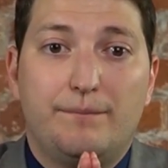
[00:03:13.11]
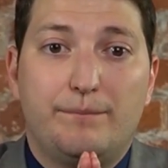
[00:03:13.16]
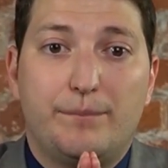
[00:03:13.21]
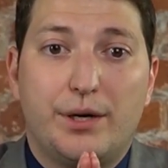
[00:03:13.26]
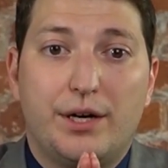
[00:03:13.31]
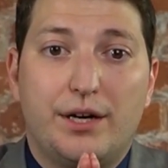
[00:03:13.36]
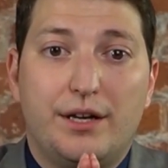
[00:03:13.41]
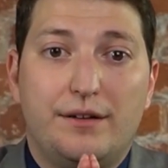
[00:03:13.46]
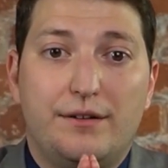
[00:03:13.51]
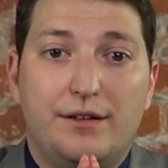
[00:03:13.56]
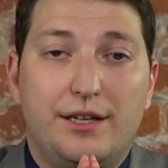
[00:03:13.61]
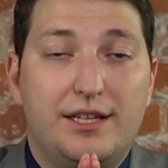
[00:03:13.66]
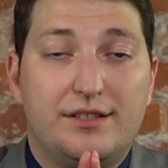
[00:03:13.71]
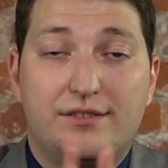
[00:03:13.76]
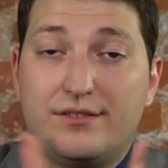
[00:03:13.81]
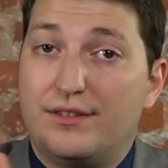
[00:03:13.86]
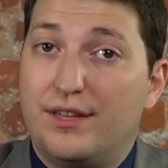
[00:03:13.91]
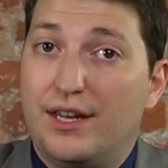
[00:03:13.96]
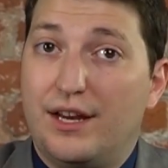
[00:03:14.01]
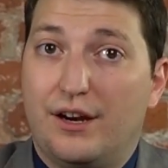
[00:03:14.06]
but
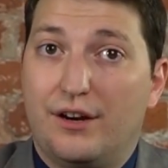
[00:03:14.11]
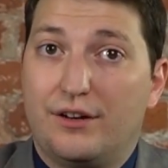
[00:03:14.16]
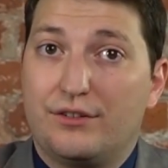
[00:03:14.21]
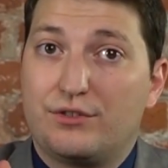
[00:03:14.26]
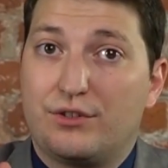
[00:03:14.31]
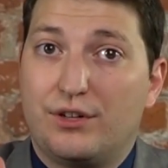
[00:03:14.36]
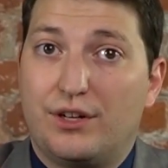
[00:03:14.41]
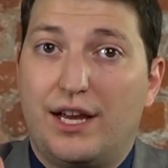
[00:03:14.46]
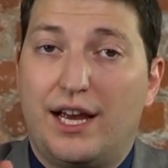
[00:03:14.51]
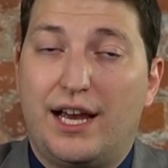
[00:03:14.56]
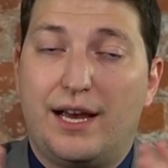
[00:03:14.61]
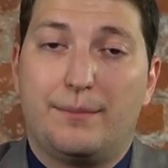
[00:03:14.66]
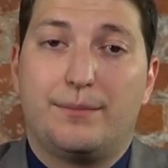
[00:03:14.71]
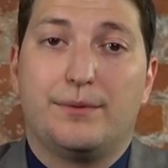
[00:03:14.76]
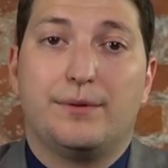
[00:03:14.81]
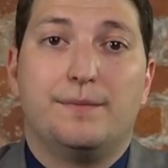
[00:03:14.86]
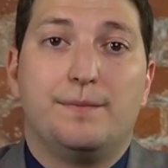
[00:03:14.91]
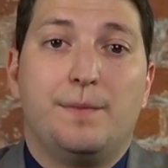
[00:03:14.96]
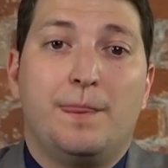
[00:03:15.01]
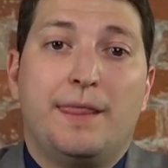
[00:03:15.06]
it's there. It's going to
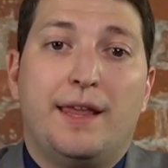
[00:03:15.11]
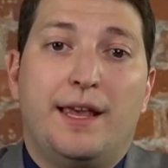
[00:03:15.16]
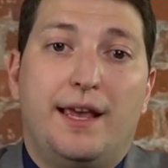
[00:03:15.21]
happen.